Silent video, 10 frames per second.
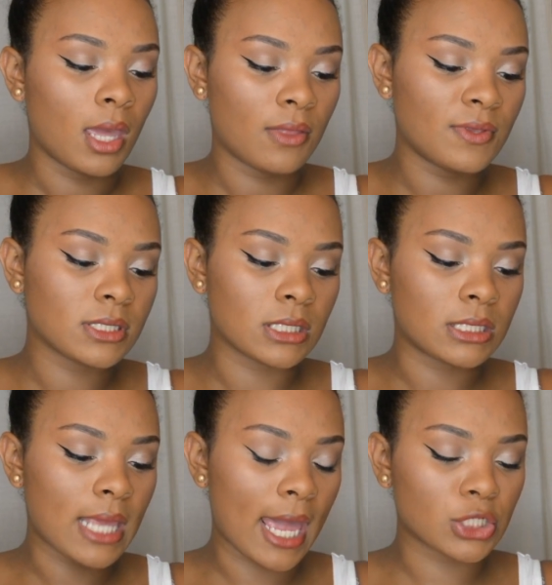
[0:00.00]
And this
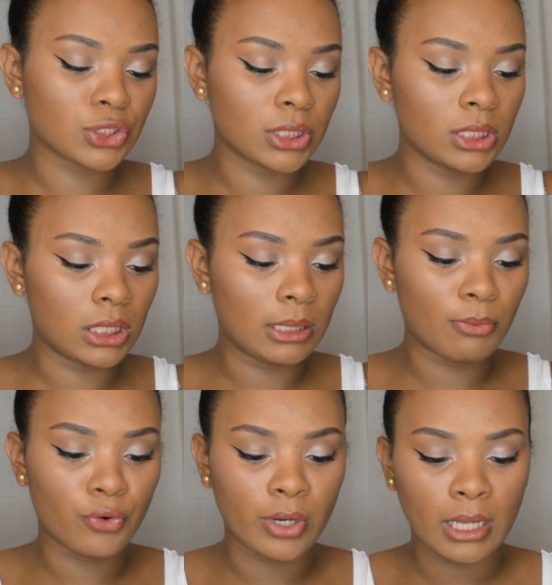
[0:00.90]
is actually the
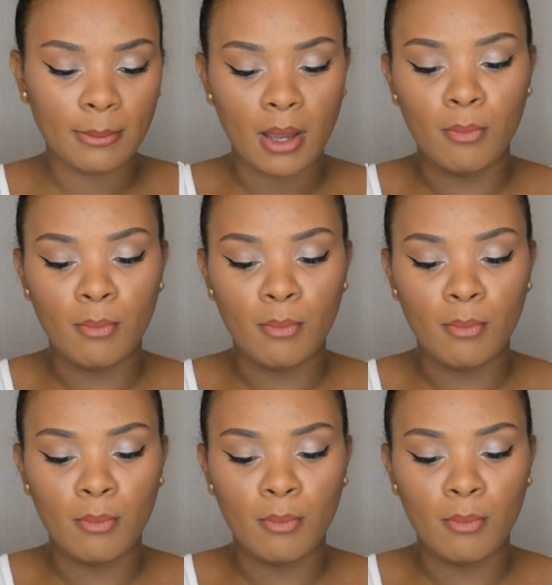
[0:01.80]
lip cream,